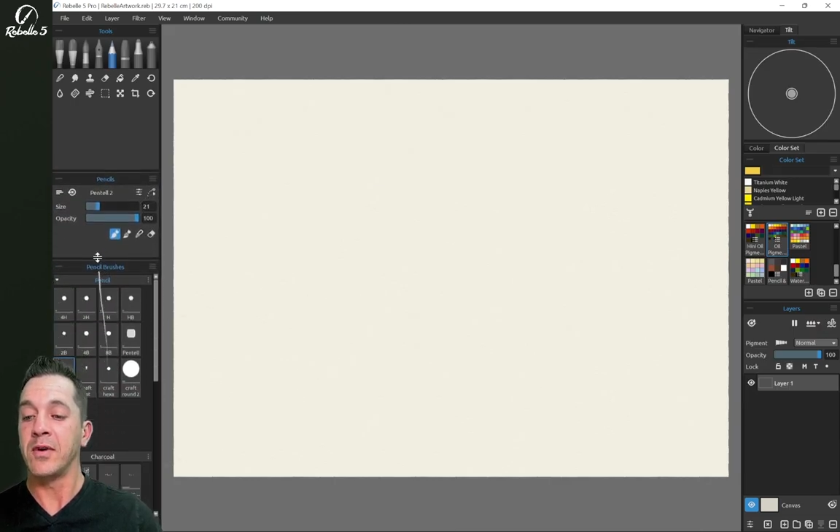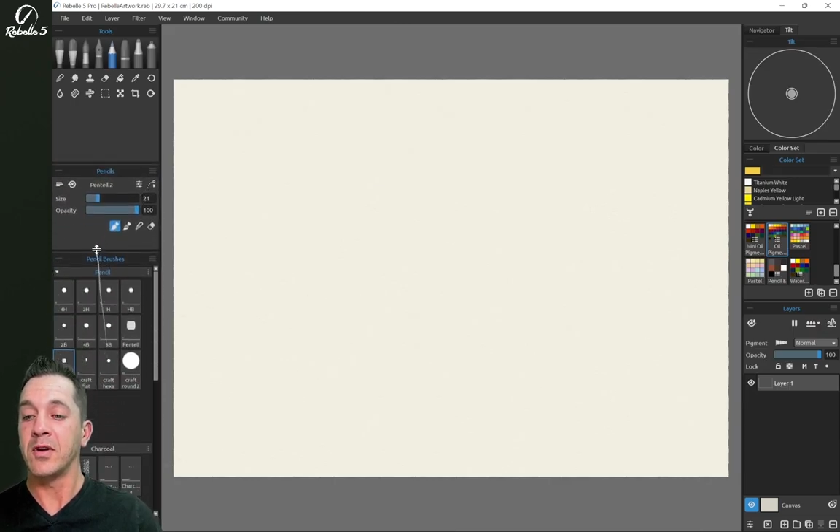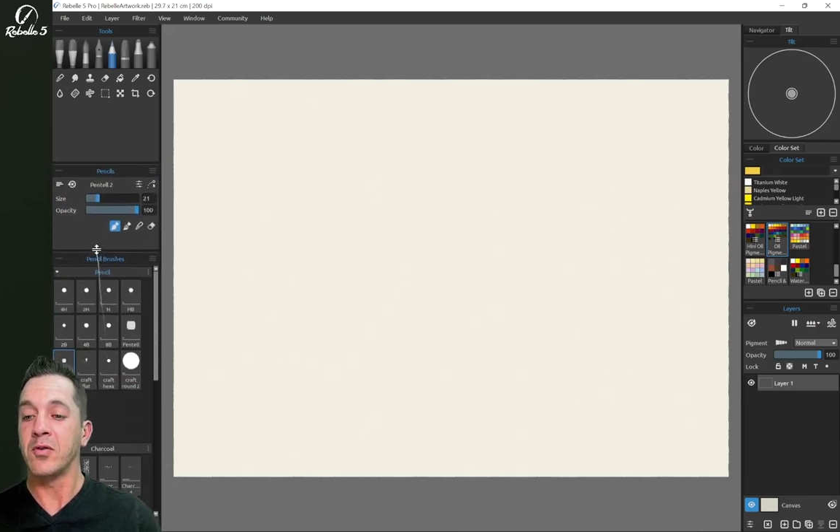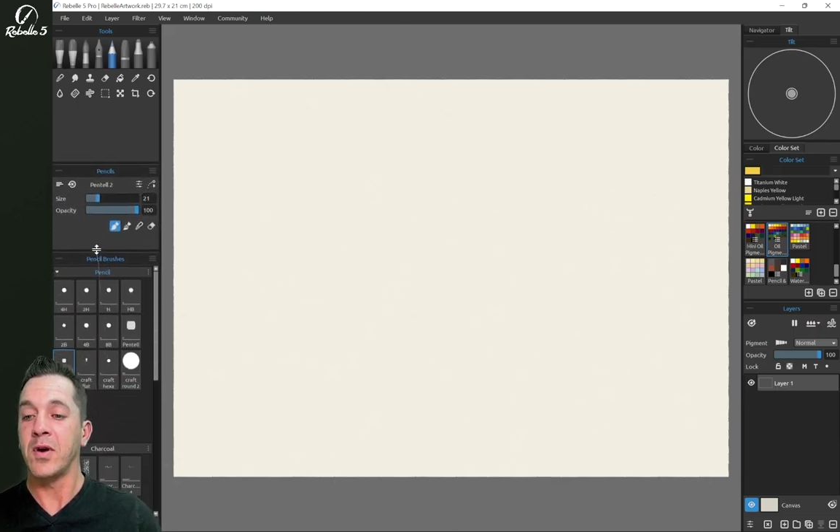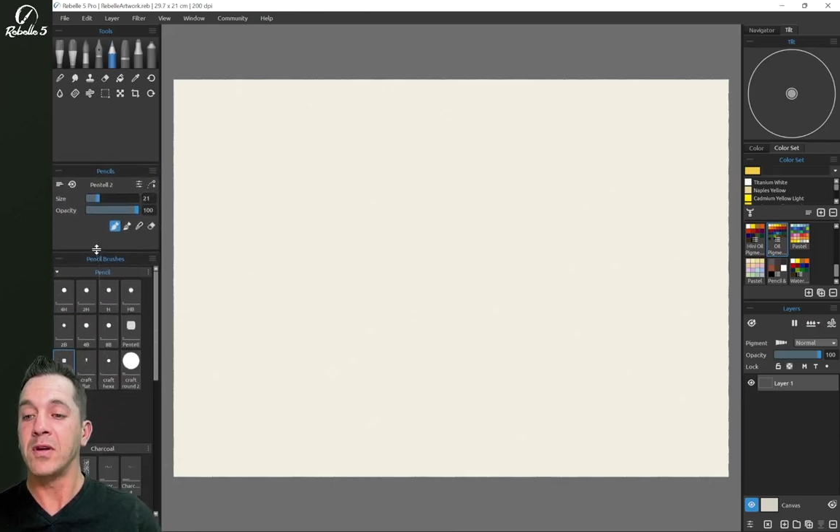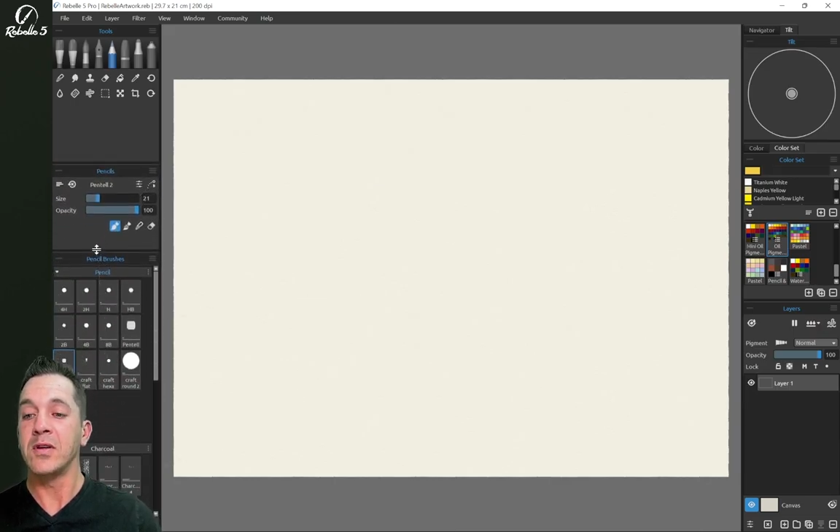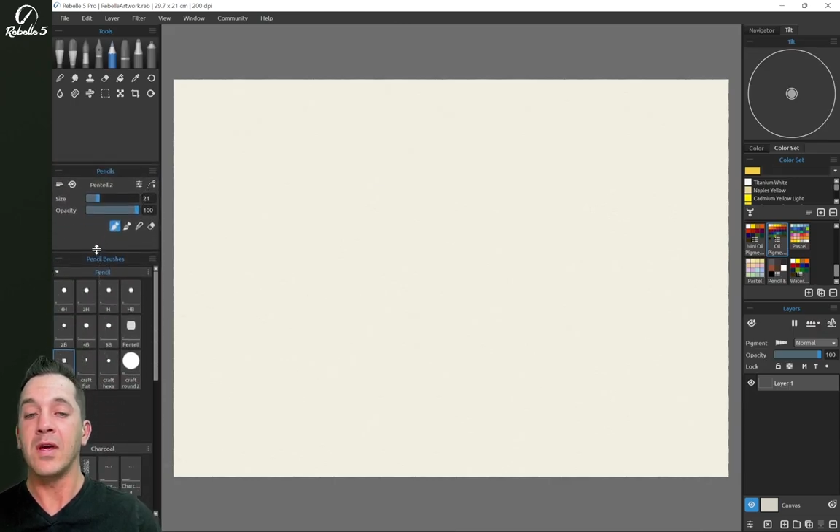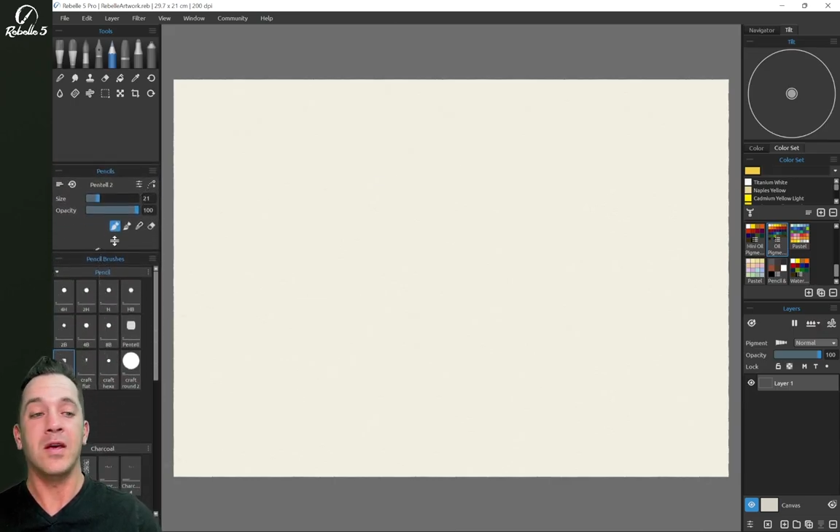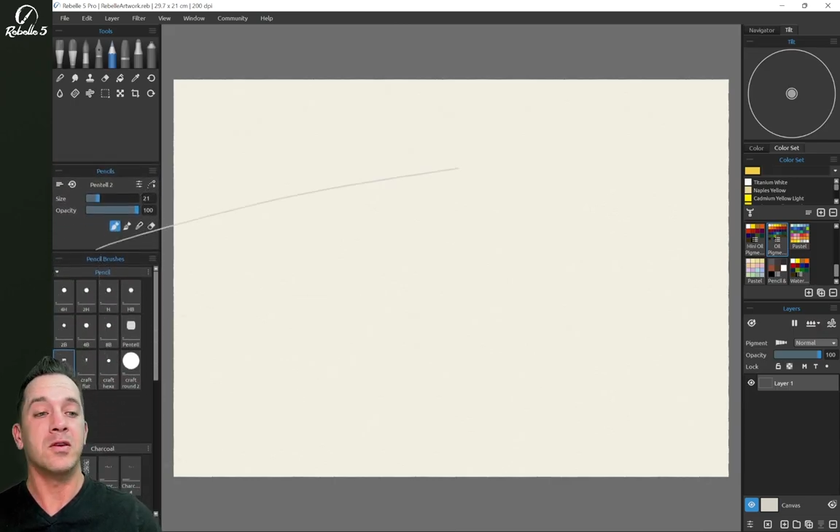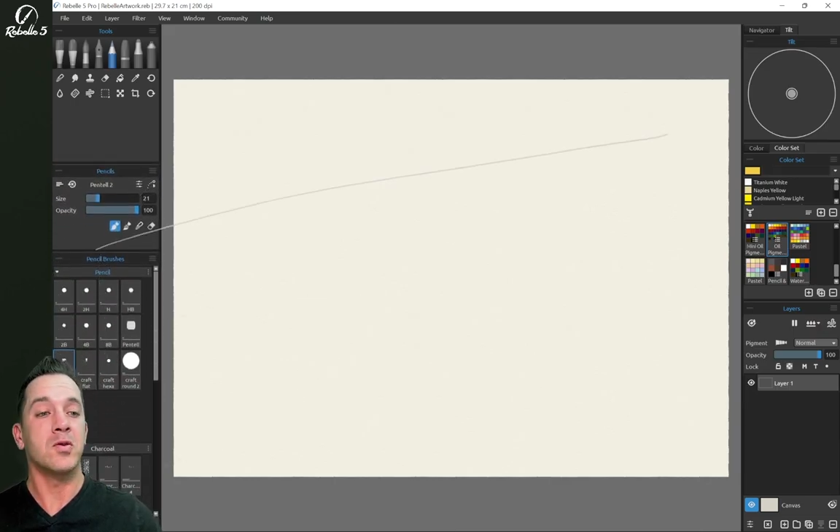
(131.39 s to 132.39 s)
created
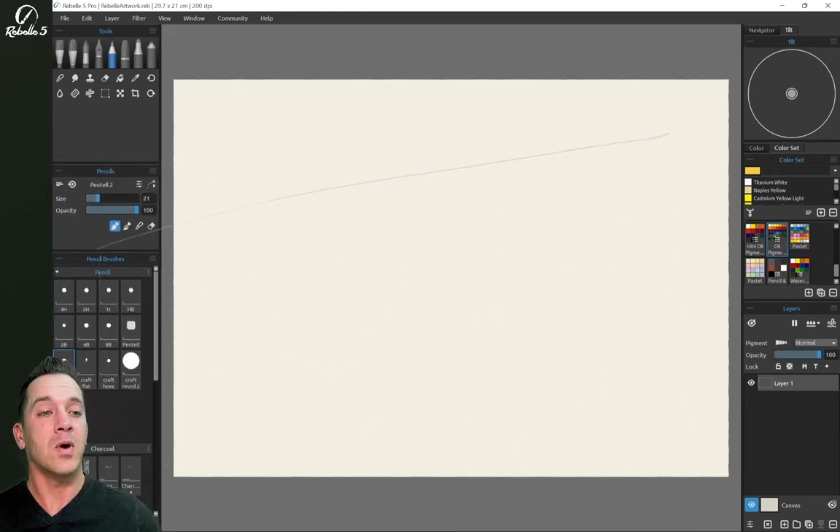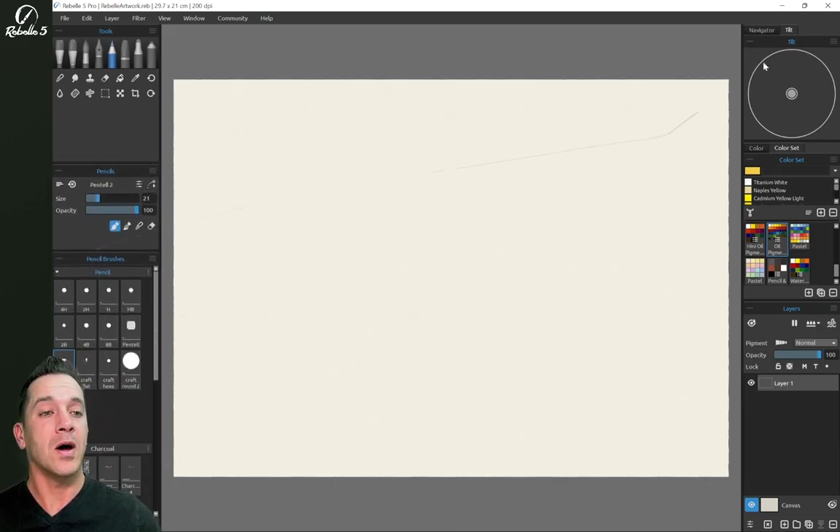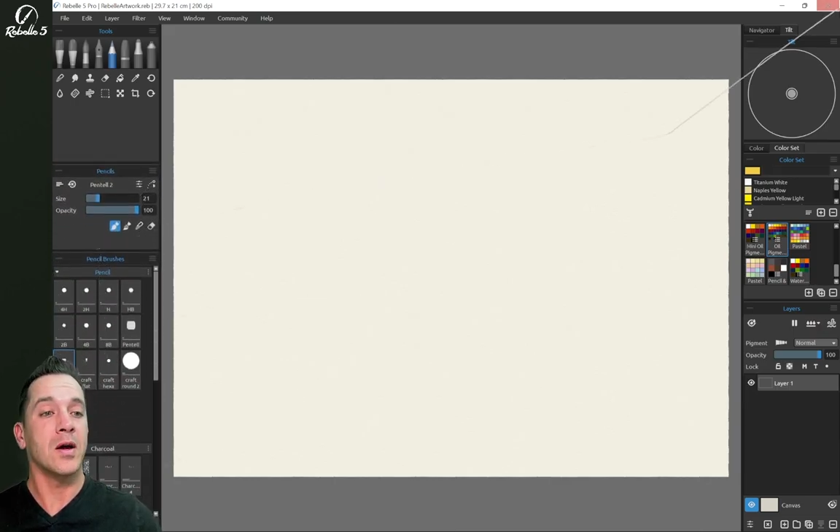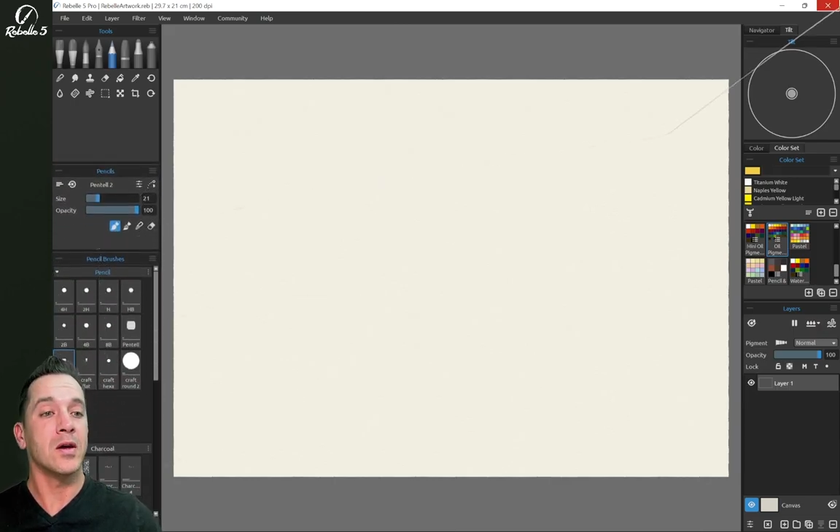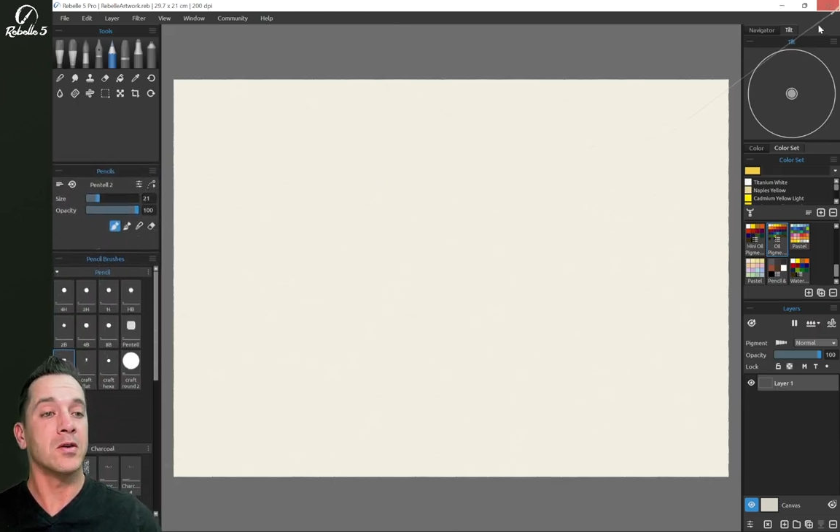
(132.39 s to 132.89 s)
a UI,